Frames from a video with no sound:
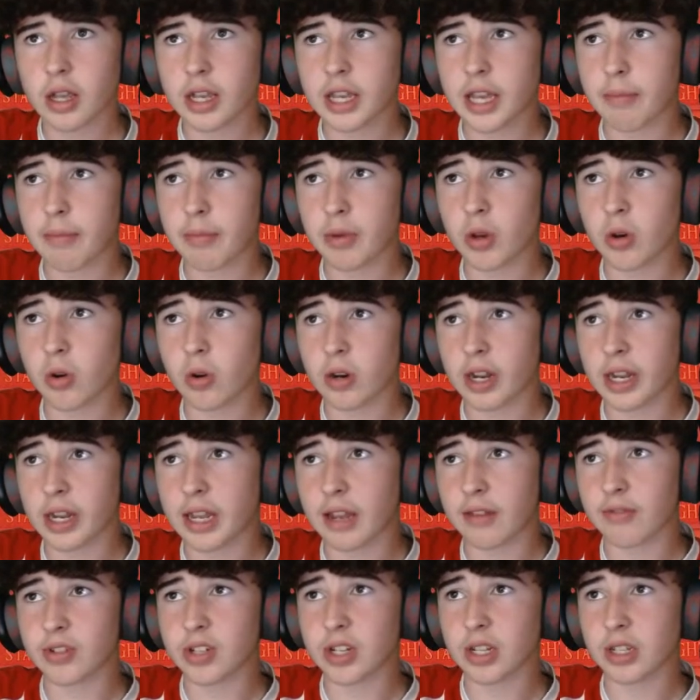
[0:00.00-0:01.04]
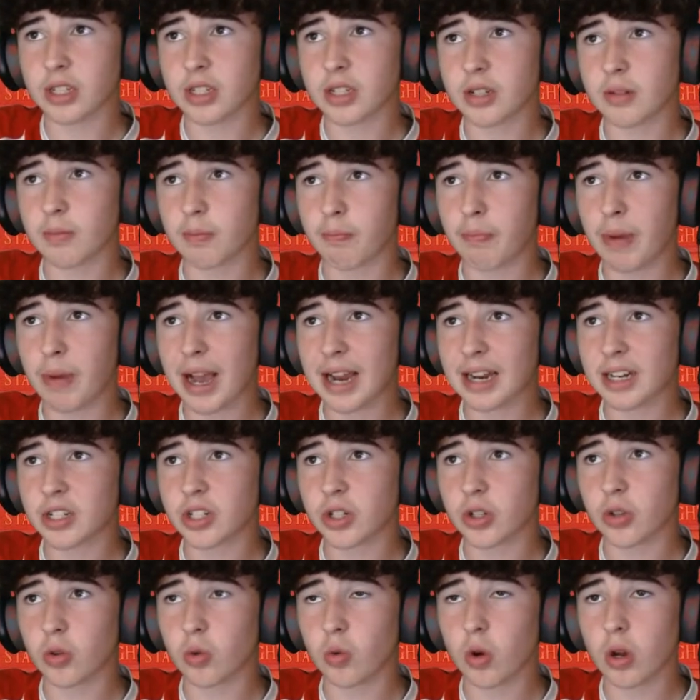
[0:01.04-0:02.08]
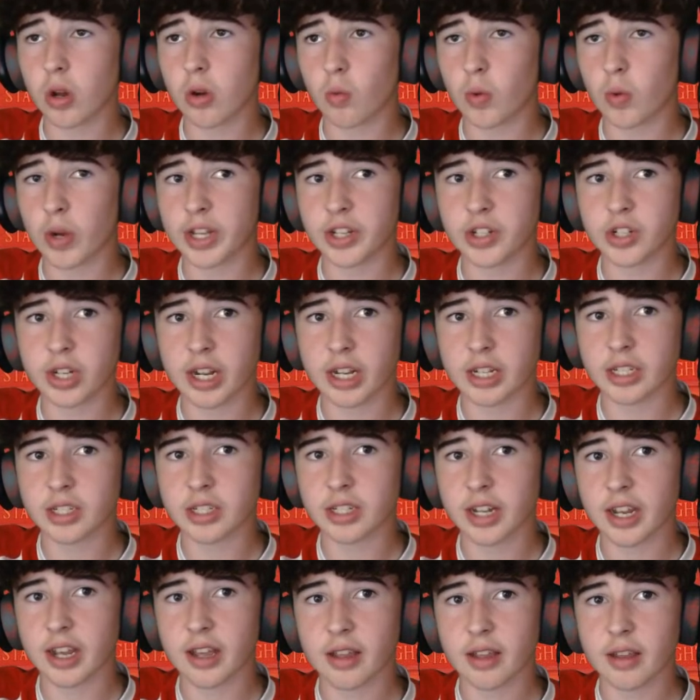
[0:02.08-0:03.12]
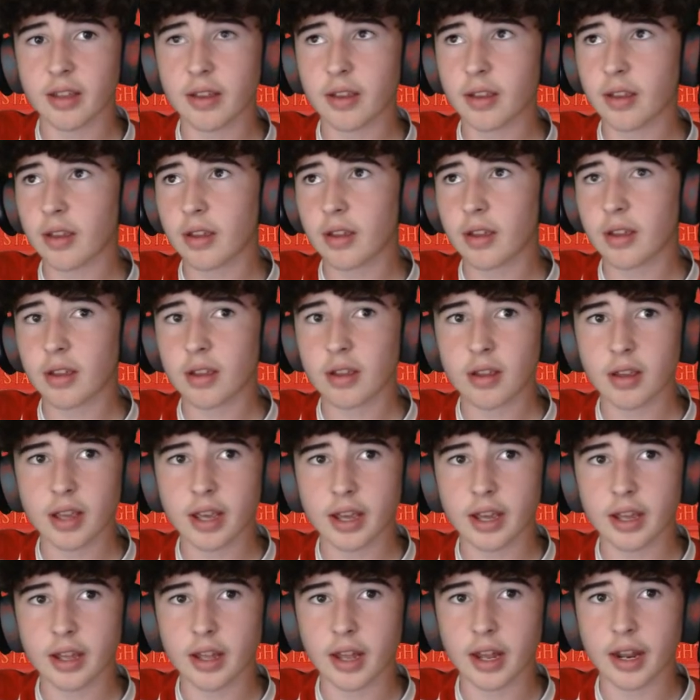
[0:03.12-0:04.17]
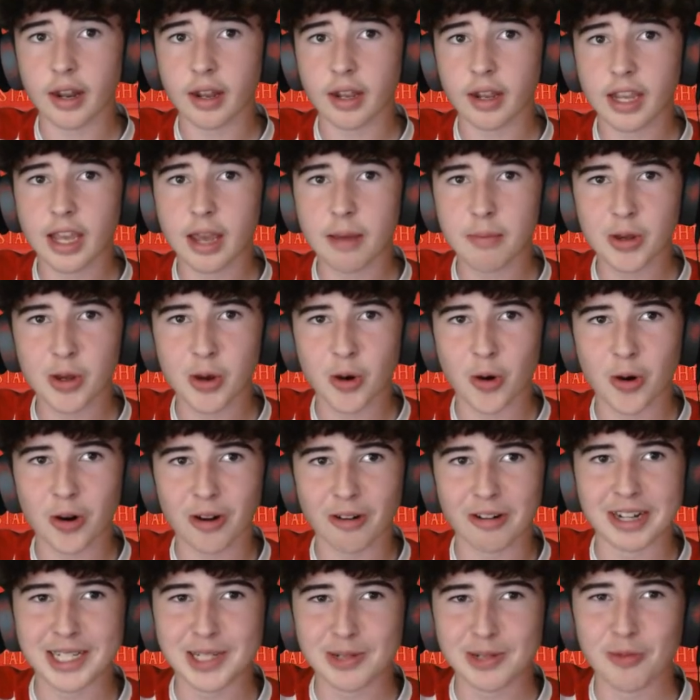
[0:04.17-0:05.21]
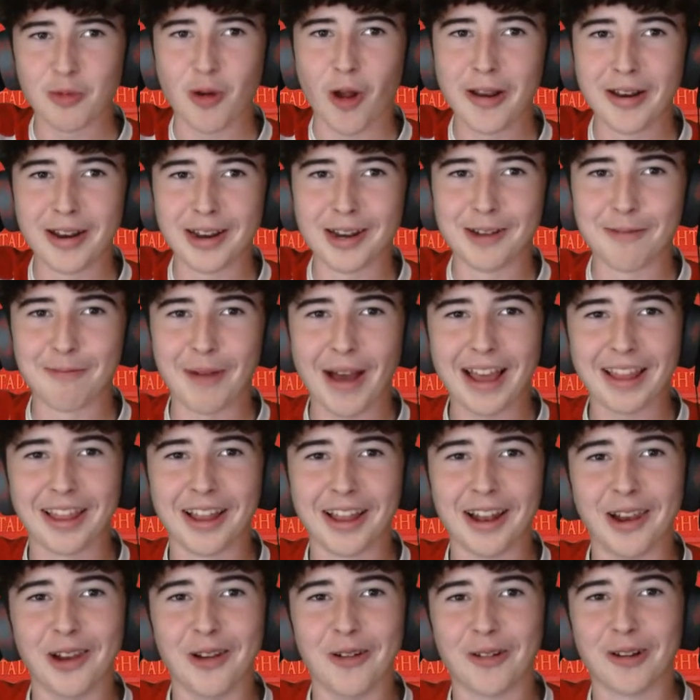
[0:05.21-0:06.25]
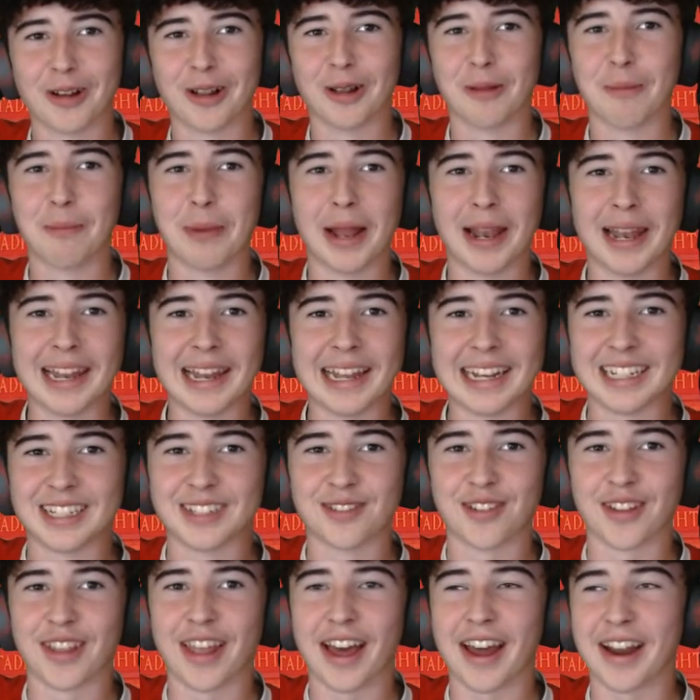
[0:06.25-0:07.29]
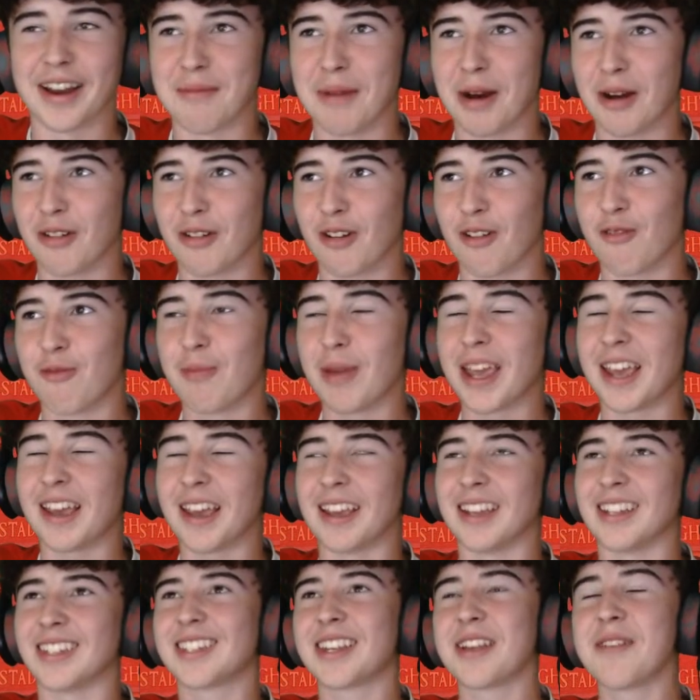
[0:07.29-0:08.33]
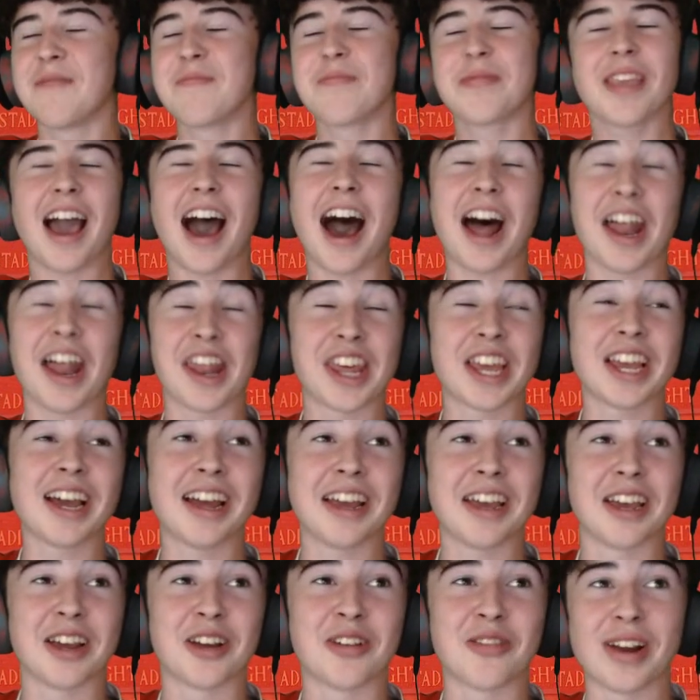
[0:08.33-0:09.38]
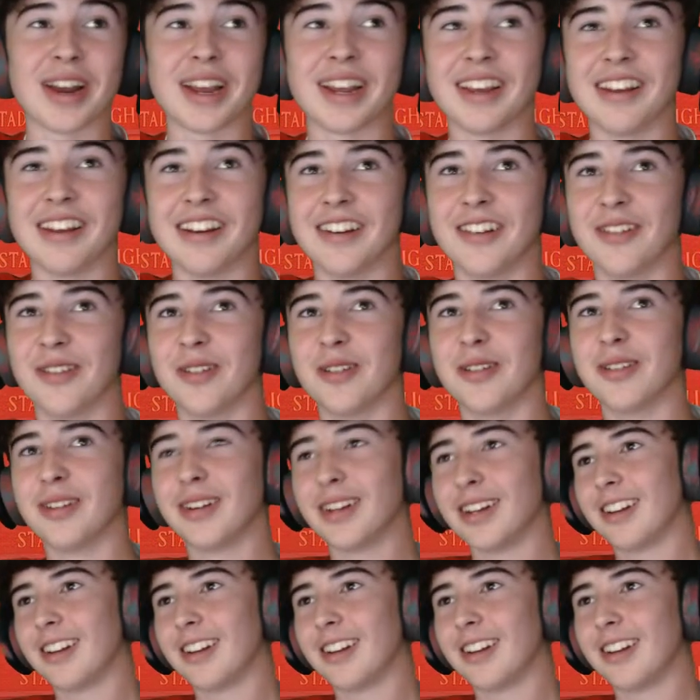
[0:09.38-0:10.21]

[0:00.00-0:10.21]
Kimpy Oker gives it back to Winchester. Kimpy Oker is wanted by the local police for that amount of pace. I think I agree, you know.